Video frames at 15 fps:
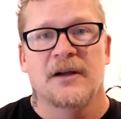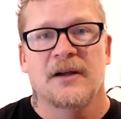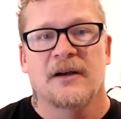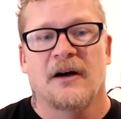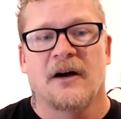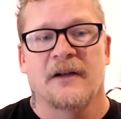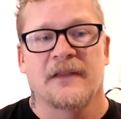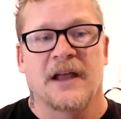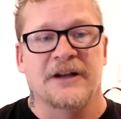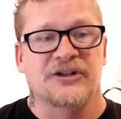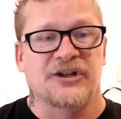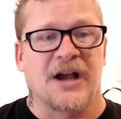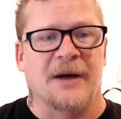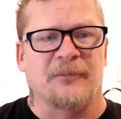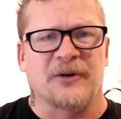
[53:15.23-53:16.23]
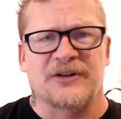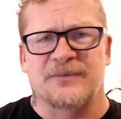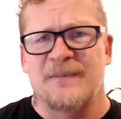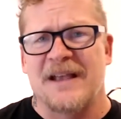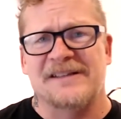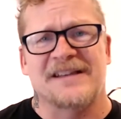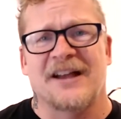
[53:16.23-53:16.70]
online shop, which
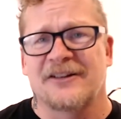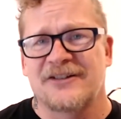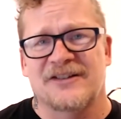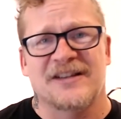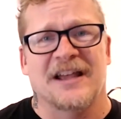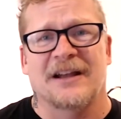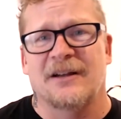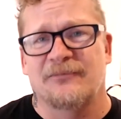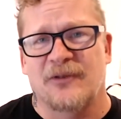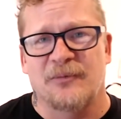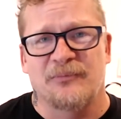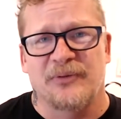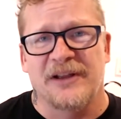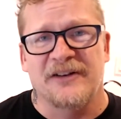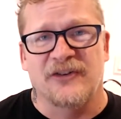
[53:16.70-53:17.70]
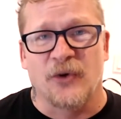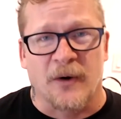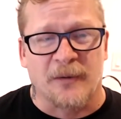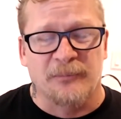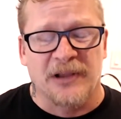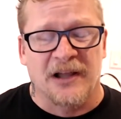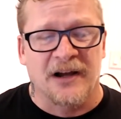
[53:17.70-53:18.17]
may sound just like a complete
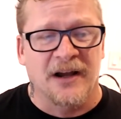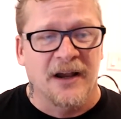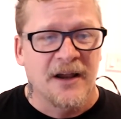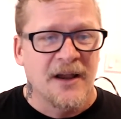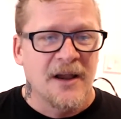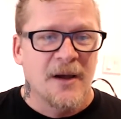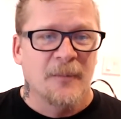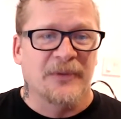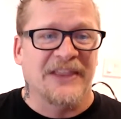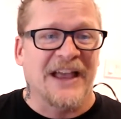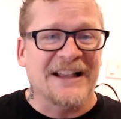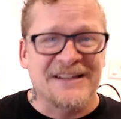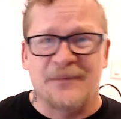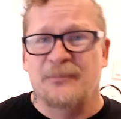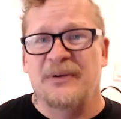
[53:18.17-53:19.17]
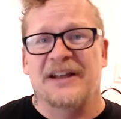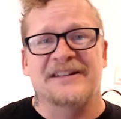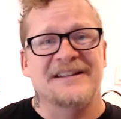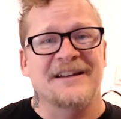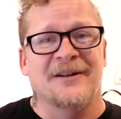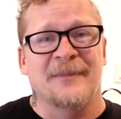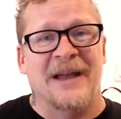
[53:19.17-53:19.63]
dork plug, but that's a big
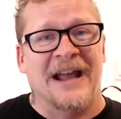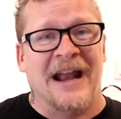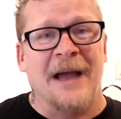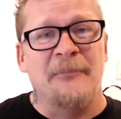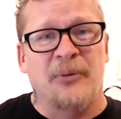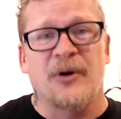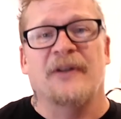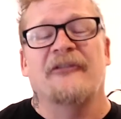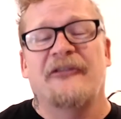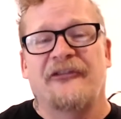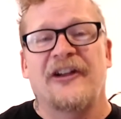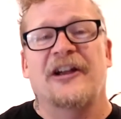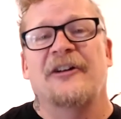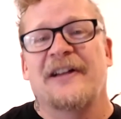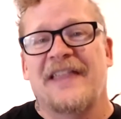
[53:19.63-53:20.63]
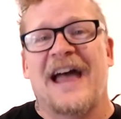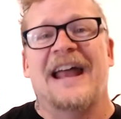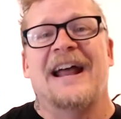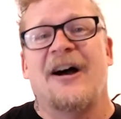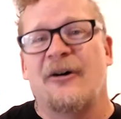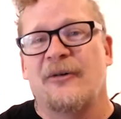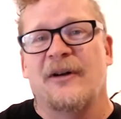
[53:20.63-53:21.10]
deal, man. I put figuring that
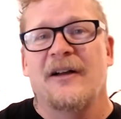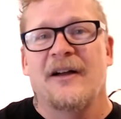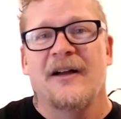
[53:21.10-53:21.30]
out.